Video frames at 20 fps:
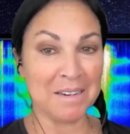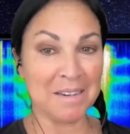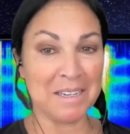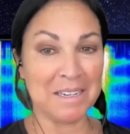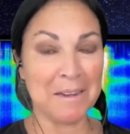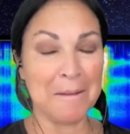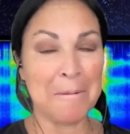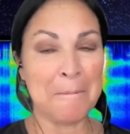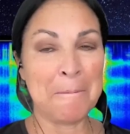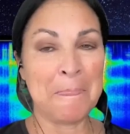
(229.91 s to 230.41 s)
And
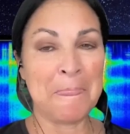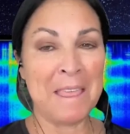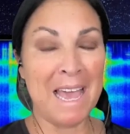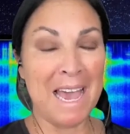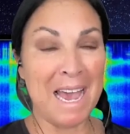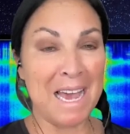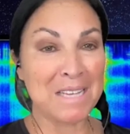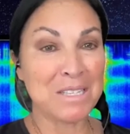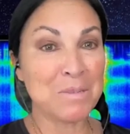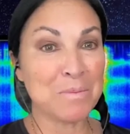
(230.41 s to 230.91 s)

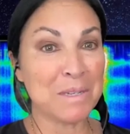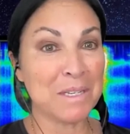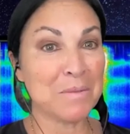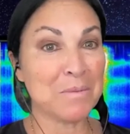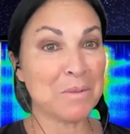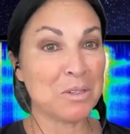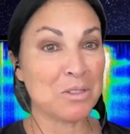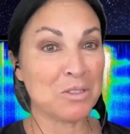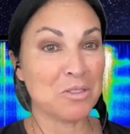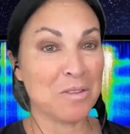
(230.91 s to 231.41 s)
as we
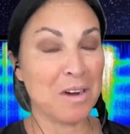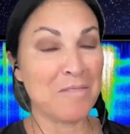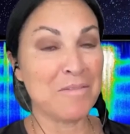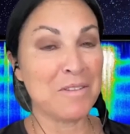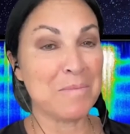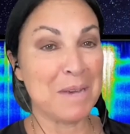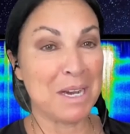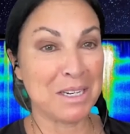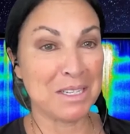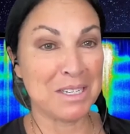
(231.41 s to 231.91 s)
were driving
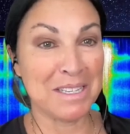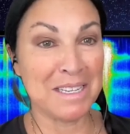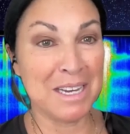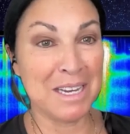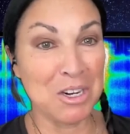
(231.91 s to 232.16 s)
back to the